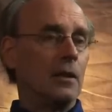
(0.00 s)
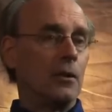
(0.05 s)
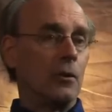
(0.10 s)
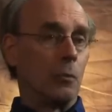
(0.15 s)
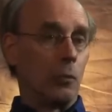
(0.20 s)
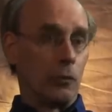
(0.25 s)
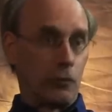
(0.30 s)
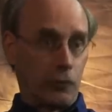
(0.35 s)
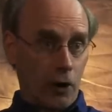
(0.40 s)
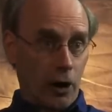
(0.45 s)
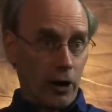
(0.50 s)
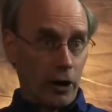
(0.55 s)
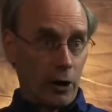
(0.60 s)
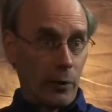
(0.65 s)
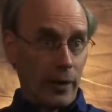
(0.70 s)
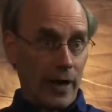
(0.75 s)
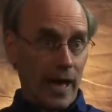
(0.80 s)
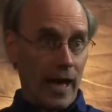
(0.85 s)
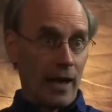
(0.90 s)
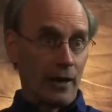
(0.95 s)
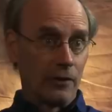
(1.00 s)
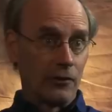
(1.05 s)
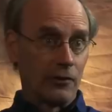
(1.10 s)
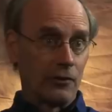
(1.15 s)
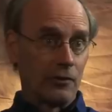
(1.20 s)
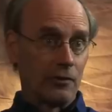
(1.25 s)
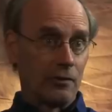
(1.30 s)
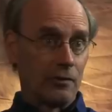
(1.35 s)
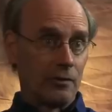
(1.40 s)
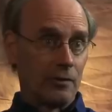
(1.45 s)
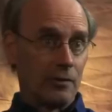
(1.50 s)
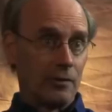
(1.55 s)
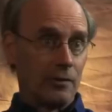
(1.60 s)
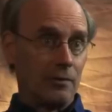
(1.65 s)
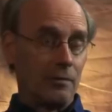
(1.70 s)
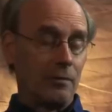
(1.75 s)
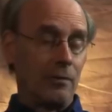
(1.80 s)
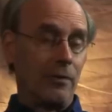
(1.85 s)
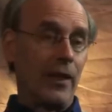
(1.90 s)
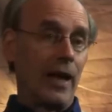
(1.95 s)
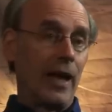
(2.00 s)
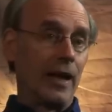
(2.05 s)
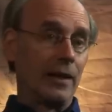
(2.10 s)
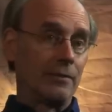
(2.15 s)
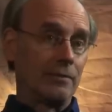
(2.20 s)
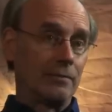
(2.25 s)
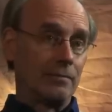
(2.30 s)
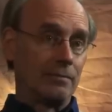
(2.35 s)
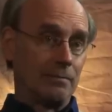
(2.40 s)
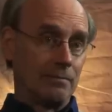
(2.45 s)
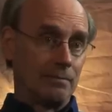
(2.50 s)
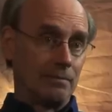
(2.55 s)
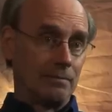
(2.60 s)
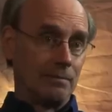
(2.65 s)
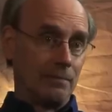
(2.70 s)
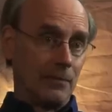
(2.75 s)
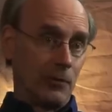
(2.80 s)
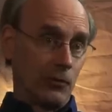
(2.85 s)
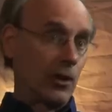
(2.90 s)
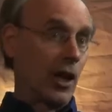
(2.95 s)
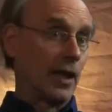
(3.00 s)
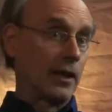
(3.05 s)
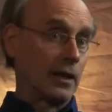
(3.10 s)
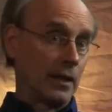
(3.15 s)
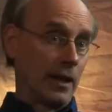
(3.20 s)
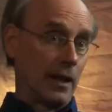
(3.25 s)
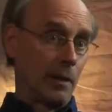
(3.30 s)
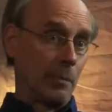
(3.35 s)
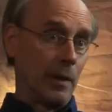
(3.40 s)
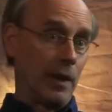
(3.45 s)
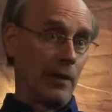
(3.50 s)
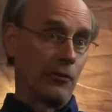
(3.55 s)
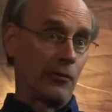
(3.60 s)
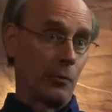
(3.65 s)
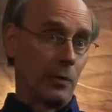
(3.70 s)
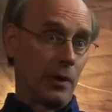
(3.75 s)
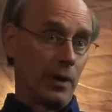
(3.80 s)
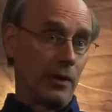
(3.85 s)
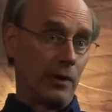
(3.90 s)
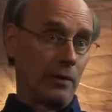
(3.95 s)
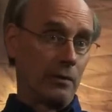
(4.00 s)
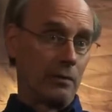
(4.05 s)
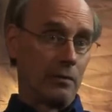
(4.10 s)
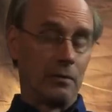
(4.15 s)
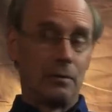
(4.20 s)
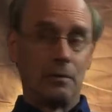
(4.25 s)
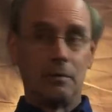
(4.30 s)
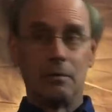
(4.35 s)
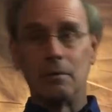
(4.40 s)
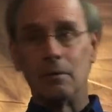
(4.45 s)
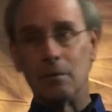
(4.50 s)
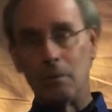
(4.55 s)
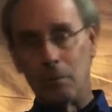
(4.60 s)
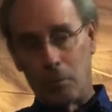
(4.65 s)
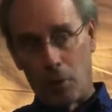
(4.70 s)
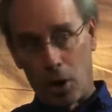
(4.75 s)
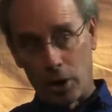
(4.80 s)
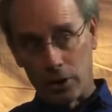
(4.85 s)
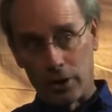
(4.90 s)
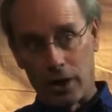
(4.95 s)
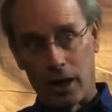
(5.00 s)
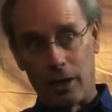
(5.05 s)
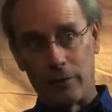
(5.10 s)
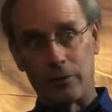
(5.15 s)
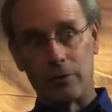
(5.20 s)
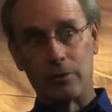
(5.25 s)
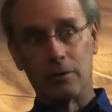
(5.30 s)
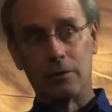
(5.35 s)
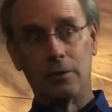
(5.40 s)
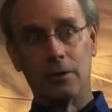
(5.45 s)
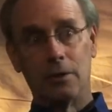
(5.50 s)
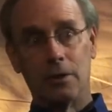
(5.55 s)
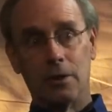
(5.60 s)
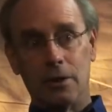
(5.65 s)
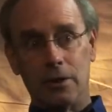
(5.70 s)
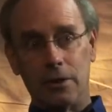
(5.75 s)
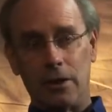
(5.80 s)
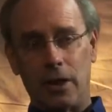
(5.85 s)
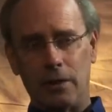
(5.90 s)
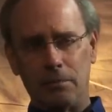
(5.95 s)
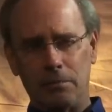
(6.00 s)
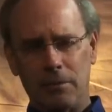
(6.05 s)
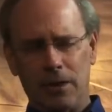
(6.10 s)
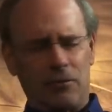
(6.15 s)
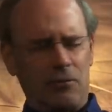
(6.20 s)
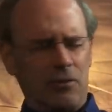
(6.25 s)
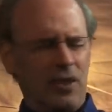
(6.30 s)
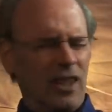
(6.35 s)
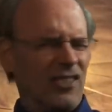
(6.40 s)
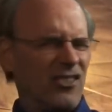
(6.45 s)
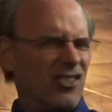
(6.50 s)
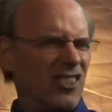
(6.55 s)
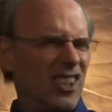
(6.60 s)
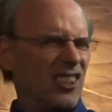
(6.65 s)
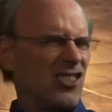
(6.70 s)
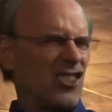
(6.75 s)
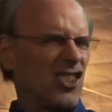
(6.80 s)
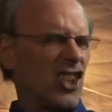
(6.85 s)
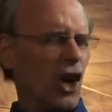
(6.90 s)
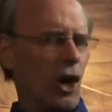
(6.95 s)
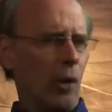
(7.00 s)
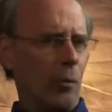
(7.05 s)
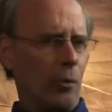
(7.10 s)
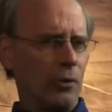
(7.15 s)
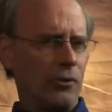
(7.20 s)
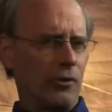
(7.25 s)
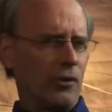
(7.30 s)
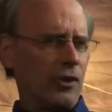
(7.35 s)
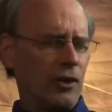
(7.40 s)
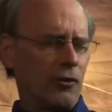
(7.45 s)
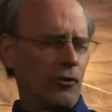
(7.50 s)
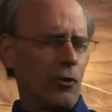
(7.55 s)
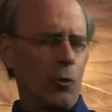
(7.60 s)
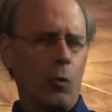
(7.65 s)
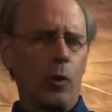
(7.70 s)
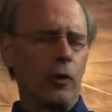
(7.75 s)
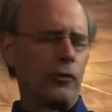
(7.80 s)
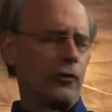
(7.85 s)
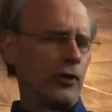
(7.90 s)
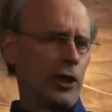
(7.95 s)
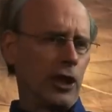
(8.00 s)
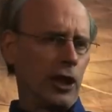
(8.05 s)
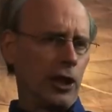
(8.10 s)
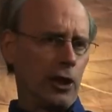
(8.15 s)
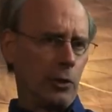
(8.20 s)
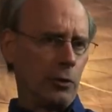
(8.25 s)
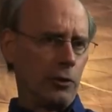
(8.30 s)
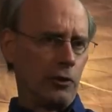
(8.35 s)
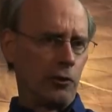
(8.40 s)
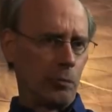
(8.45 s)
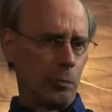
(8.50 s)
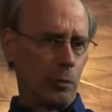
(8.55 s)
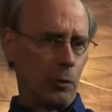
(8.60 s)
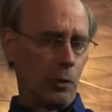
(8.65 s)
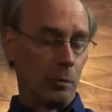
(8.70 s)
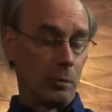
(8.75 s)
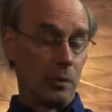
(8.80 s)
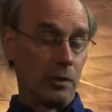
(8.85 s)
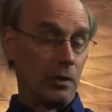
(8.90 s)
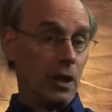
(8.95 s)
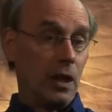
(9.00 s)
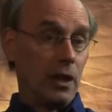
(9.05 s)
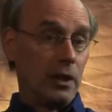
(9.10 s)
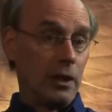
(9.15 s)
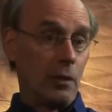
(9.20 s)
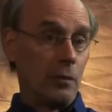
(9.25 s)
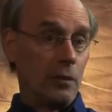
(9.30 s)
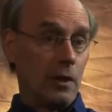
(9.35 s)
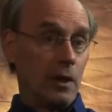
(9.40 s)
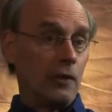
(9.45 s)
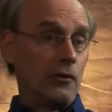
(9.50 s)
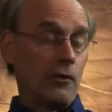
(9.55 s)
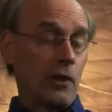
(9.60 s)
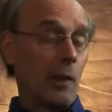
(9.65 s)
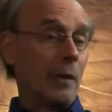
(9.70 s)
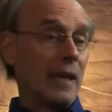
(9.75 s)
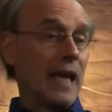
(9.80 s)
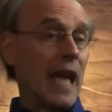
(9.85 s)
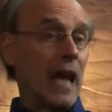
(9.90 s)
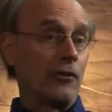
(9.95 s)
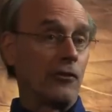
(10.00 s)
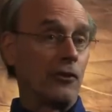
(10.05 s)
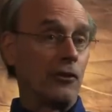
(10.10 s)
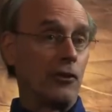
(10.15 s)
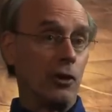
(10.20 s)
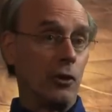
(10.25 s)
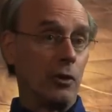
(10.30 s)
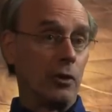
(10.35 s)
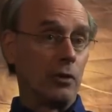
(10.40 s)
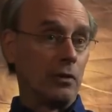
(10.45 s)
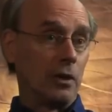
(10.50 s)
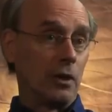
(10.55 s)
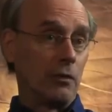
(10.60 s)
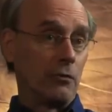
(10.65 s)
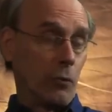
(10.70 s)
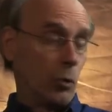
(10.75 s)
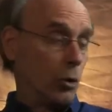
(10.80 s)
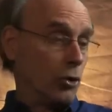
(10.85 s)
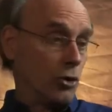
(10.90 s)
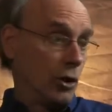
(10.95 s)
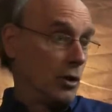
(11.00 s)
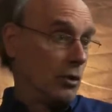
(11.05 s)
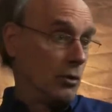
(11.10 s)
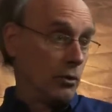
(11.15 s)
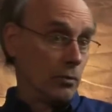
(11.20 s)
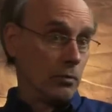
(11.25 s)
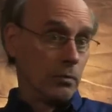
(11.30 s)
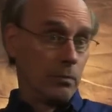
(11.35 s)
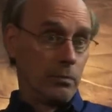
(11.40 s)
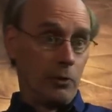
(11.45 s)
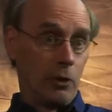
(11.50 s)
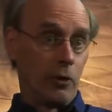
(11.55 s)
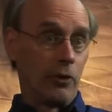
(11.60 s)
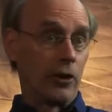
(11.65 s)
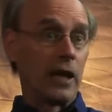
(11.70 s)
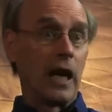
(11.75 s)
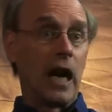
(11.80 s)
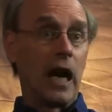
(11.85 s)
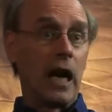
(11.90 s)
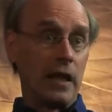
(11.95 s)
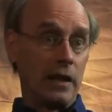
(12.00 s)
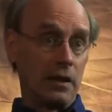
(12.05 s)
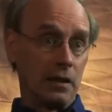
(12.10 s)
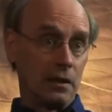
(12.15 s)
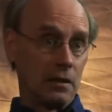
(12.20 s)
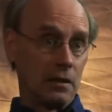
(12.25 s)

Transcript: we're sorry to announce that Scott Coletta passed away, that Mark Niver died. It's terrible. It's the worst thing you can do in the sport. But somebody has to do it, and unfortunately, you're the guy.